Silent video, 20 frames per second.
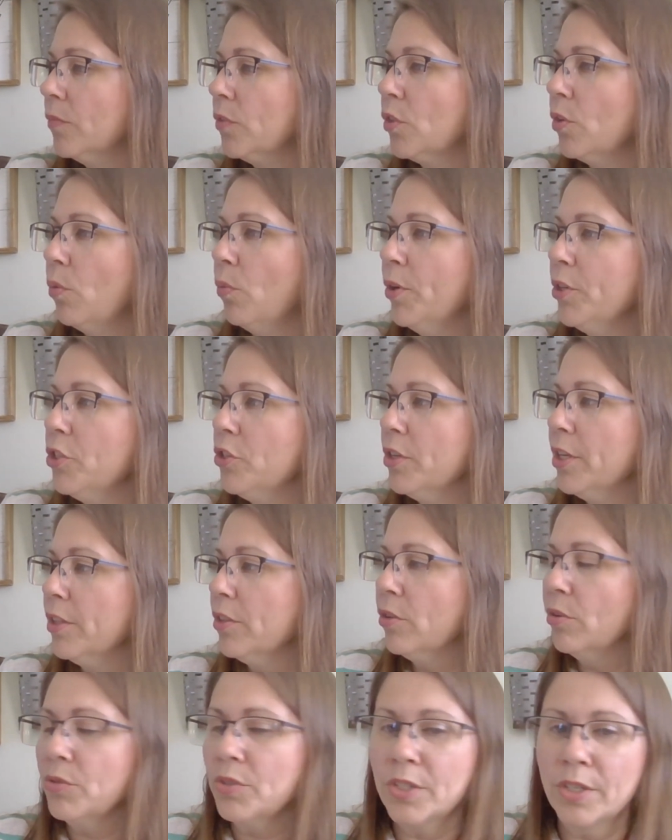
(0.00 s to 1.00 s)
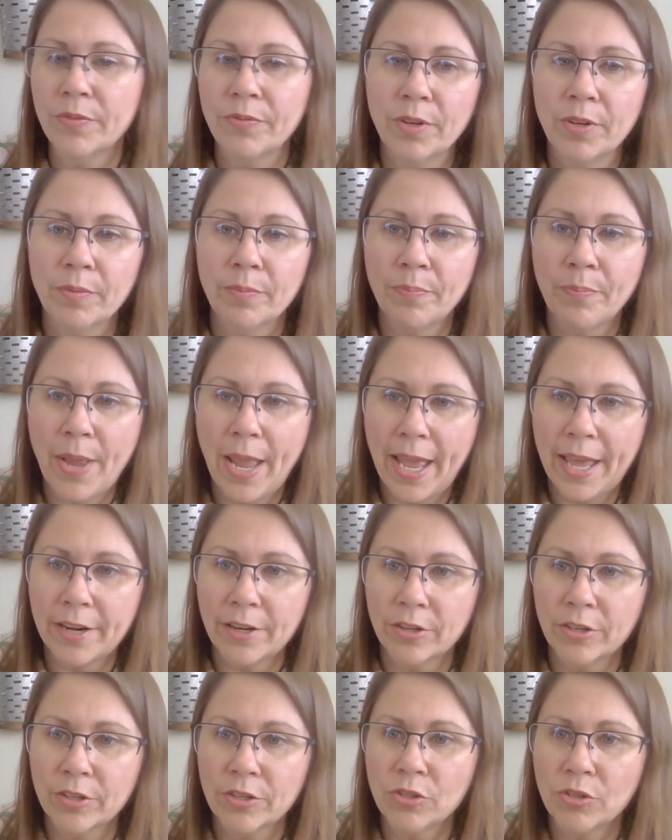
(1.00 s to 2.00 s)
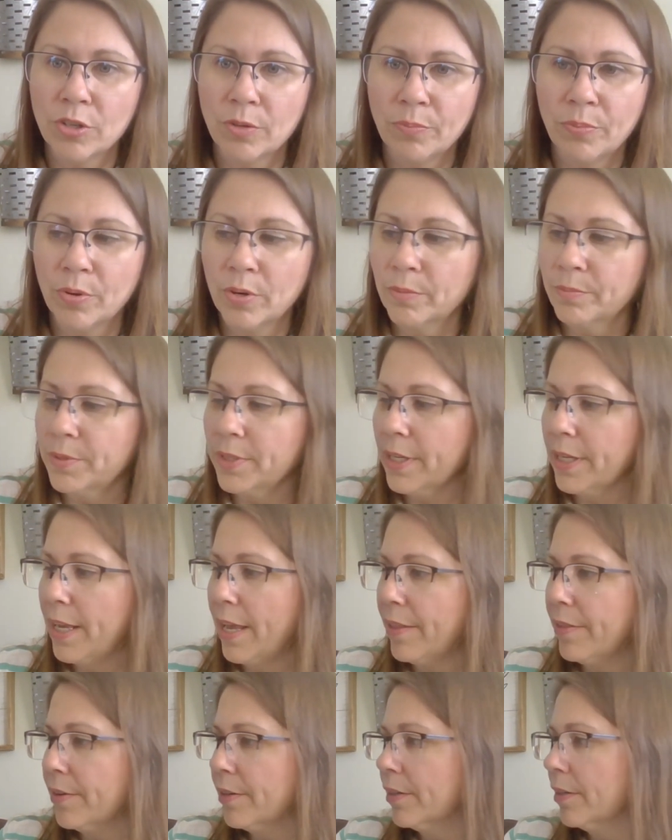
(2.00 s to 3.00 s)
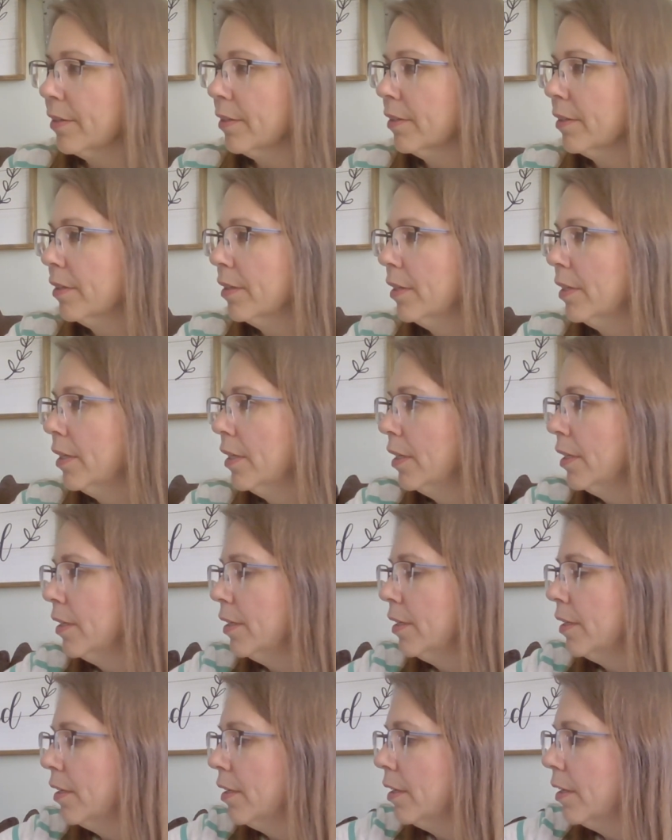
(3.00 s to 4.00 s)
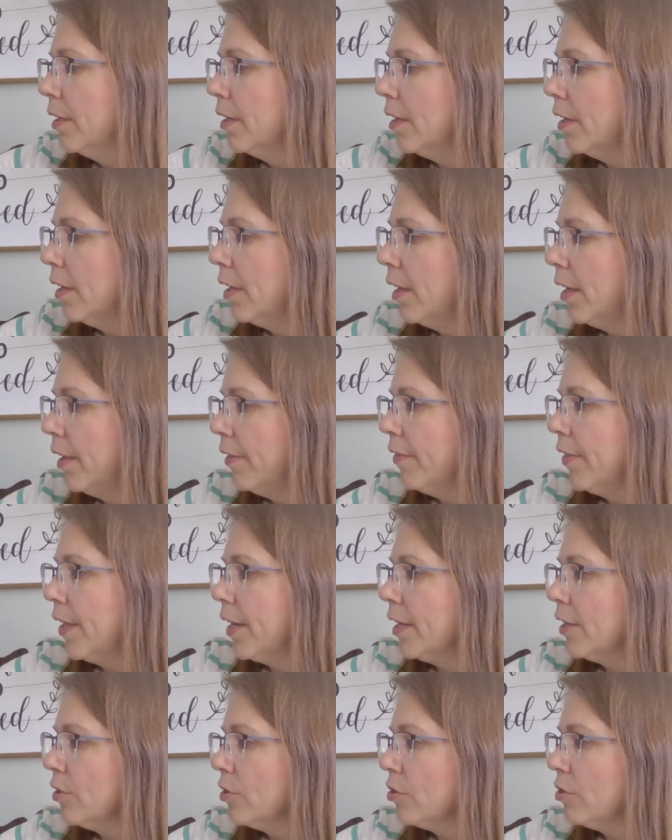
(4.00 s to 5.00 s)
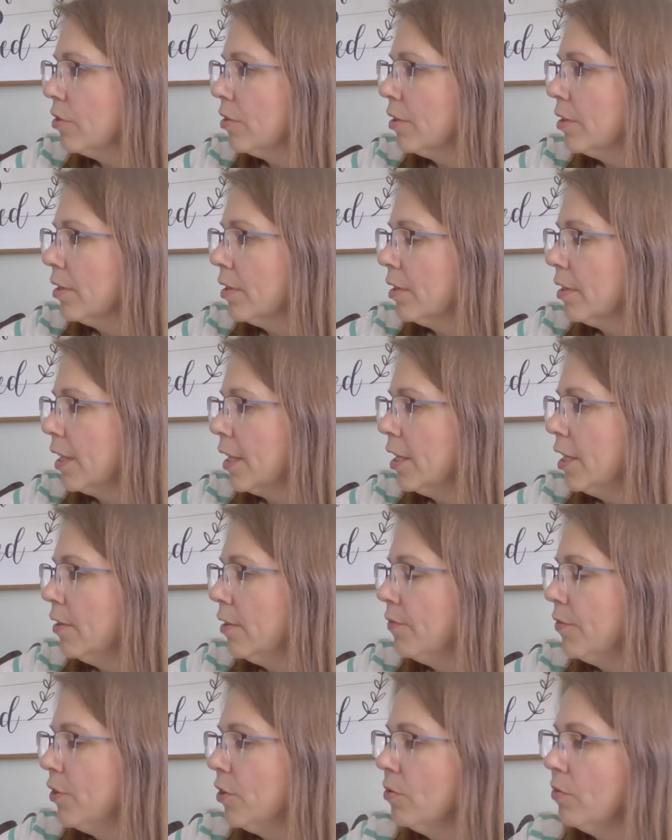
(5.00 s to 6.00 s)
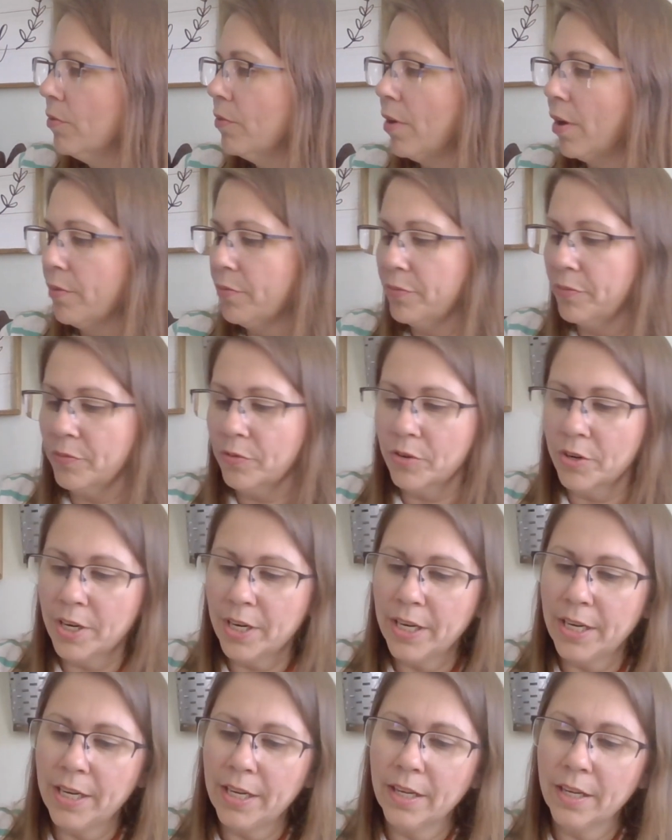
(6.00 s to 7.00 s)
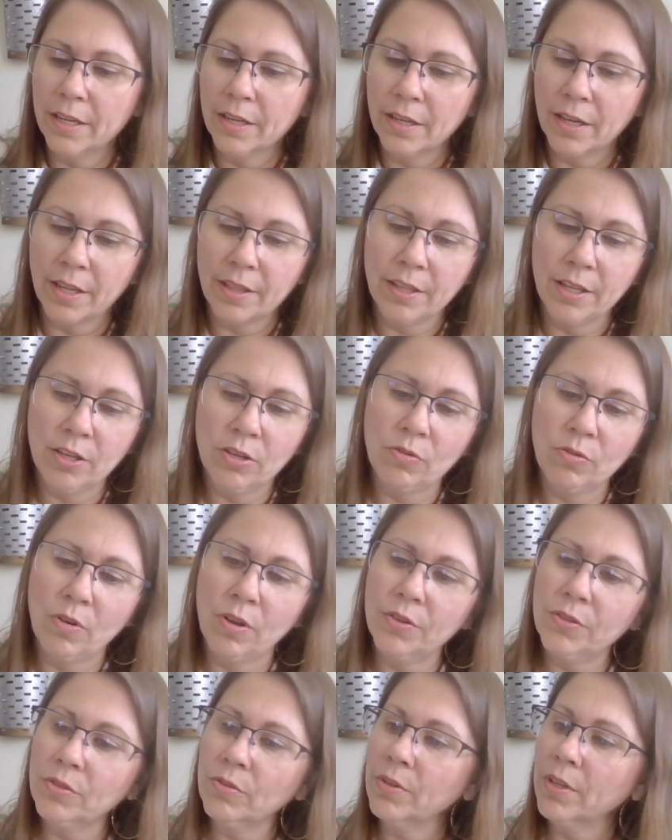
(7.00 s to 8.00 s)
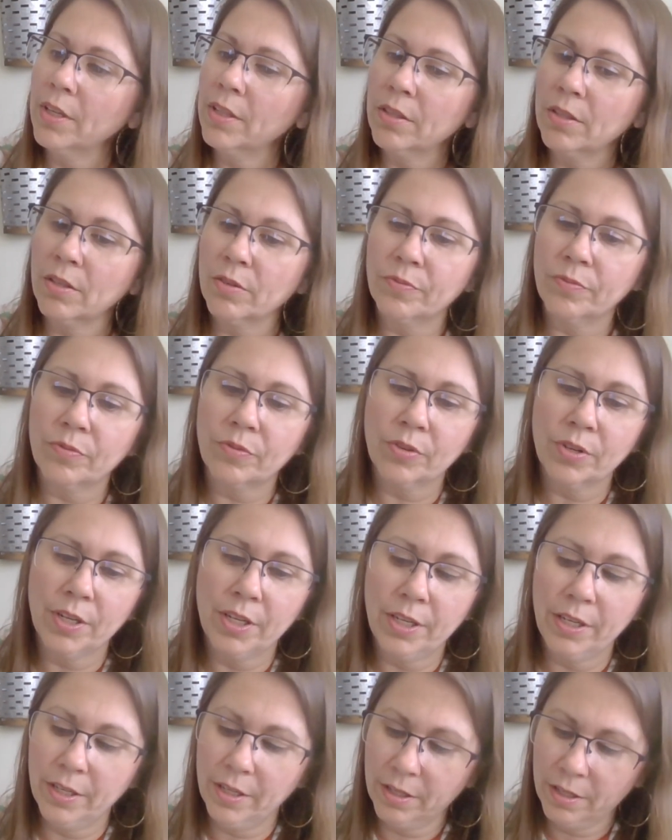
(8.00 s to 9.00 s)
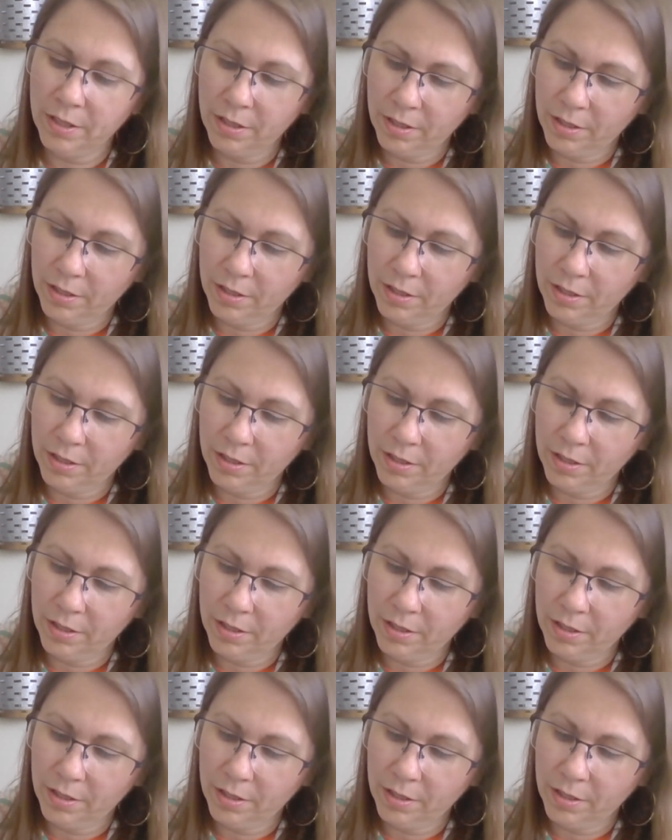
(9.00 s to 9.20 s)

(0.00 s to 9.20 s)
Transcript: So once you get those different patterns, you can put them together, and then they give you a free, I think you also get the free